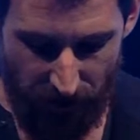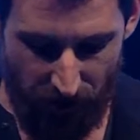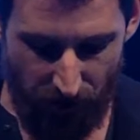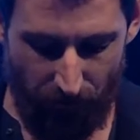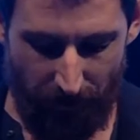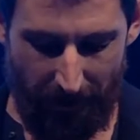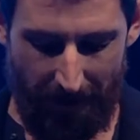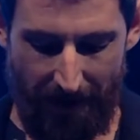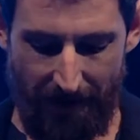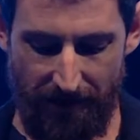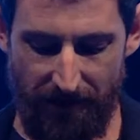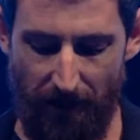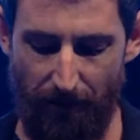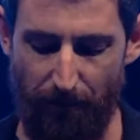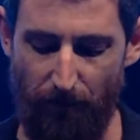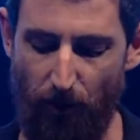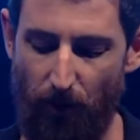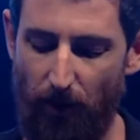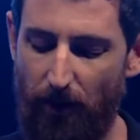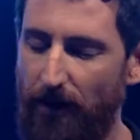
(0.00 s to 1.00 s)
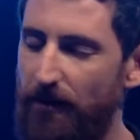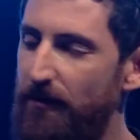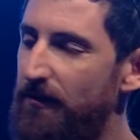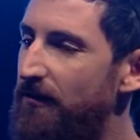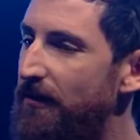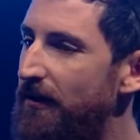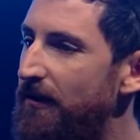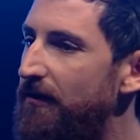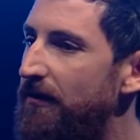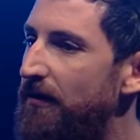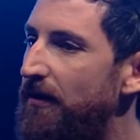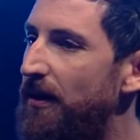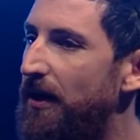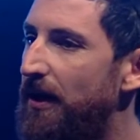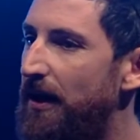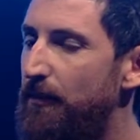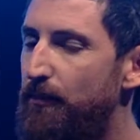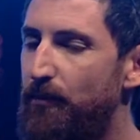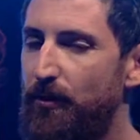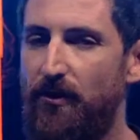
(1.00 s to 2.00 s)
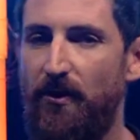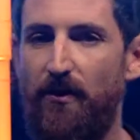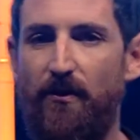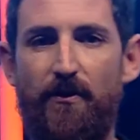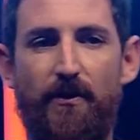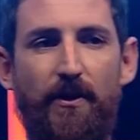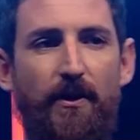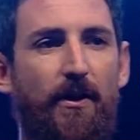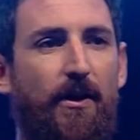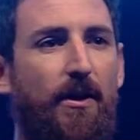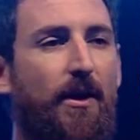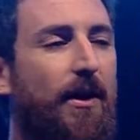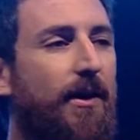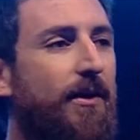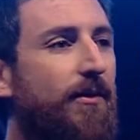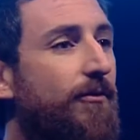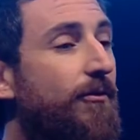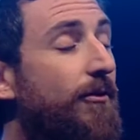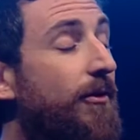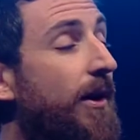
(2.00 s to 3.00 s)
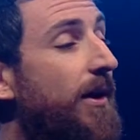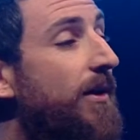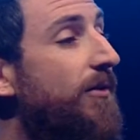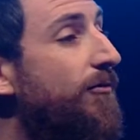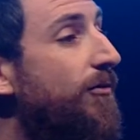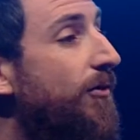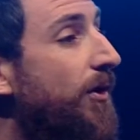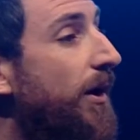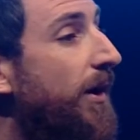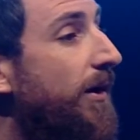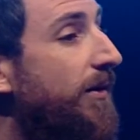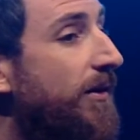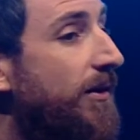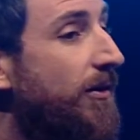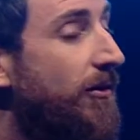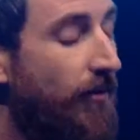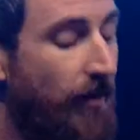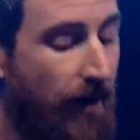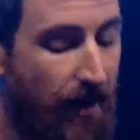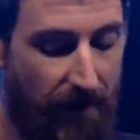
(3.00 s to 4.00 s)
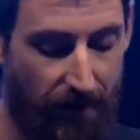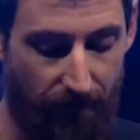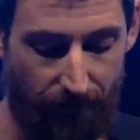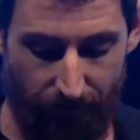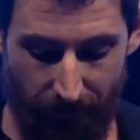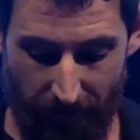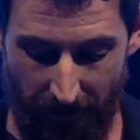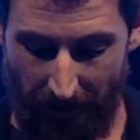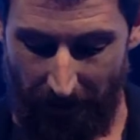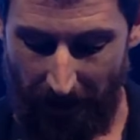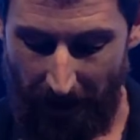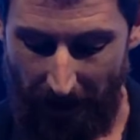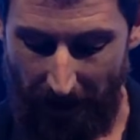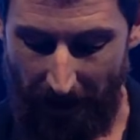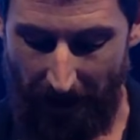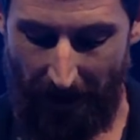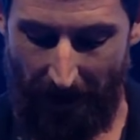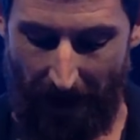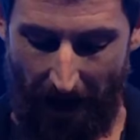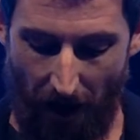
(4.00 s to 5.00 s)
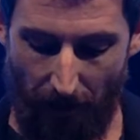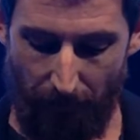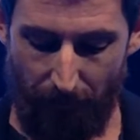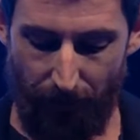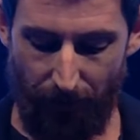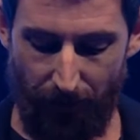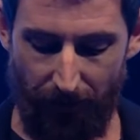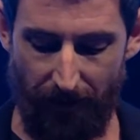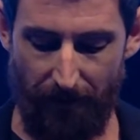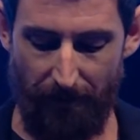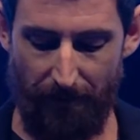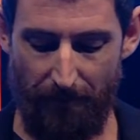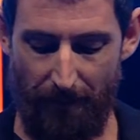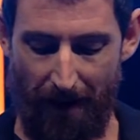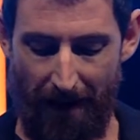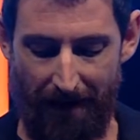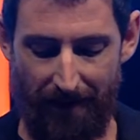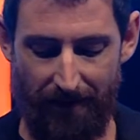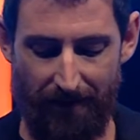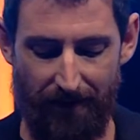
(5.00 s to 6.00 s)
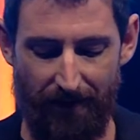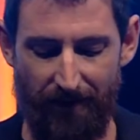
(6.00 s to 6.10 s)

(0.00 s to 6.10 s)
do we end up more consistently producing the kind of creative work, the creative uh, output that make